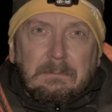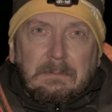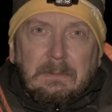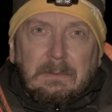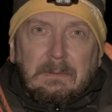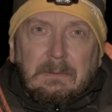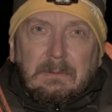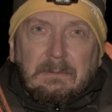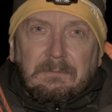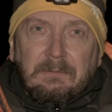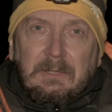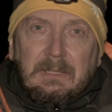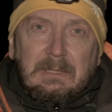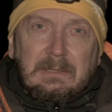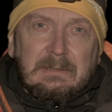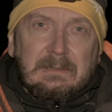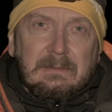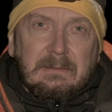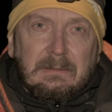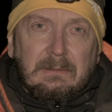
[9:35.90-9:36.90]
it
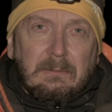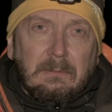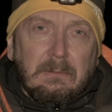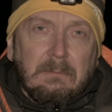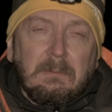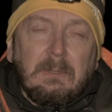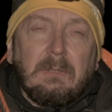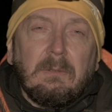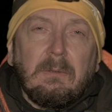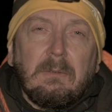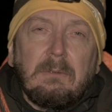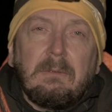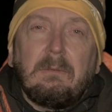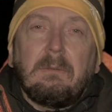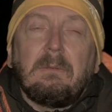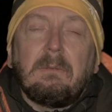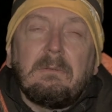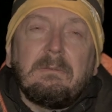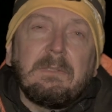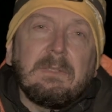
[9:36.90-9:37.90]
feels
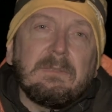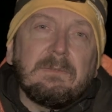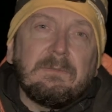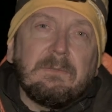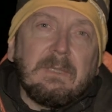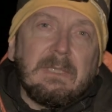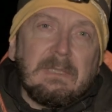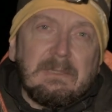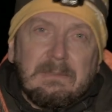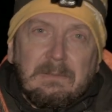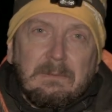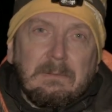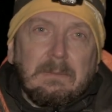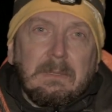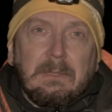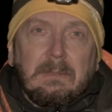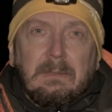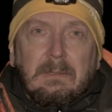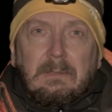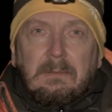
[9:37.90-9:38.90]
always feels
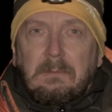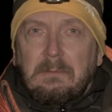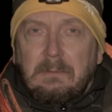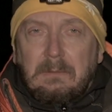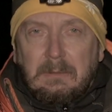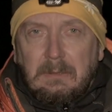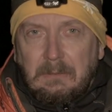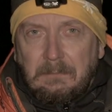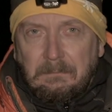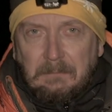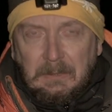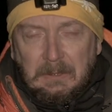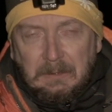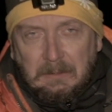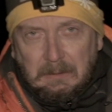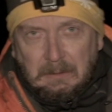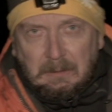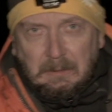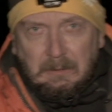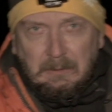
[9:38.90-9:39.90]
quite cold
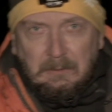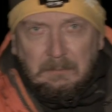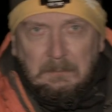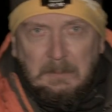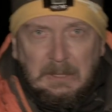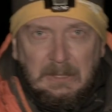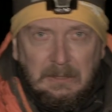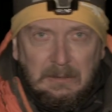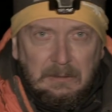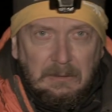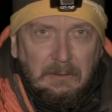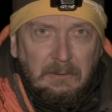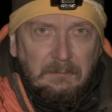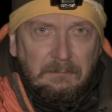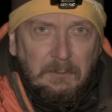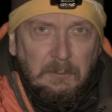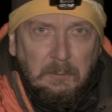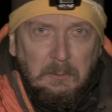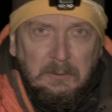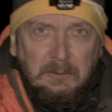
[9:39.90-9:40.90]
in the beginning
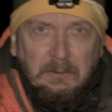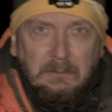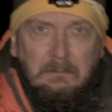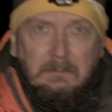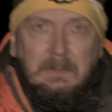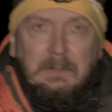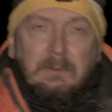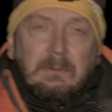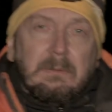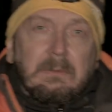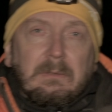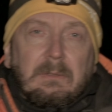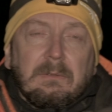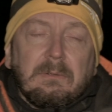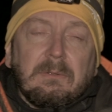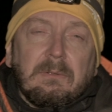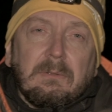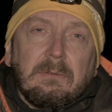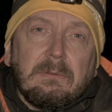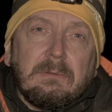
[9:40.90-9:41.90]
of the autumn when you're
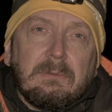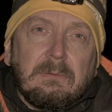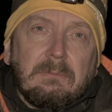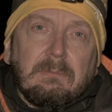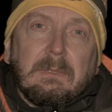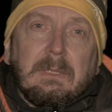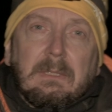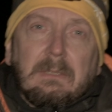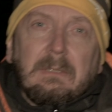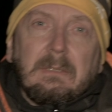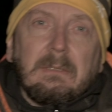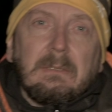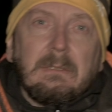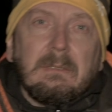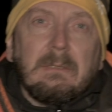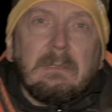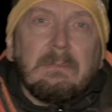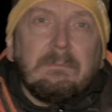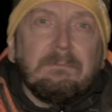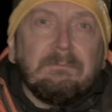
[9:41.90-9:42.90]
not used
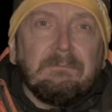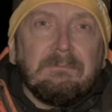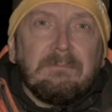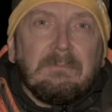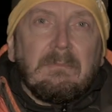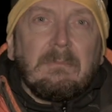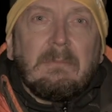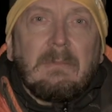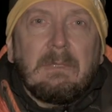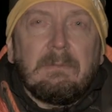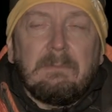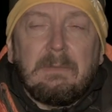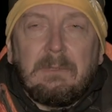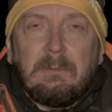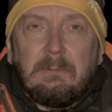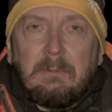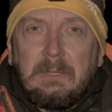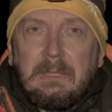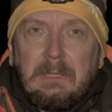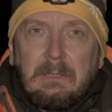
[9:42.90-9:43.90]

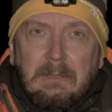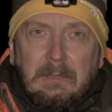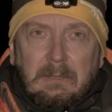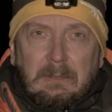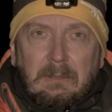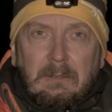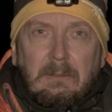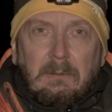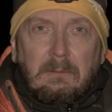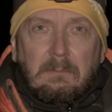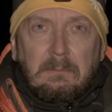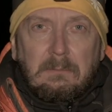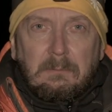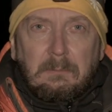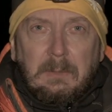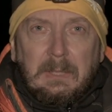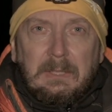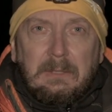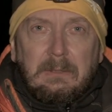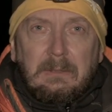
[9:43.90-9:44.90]
with real
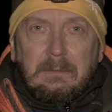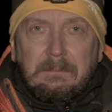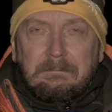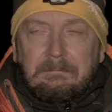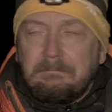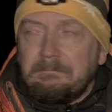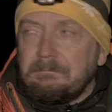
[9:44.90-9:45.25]
cold weather.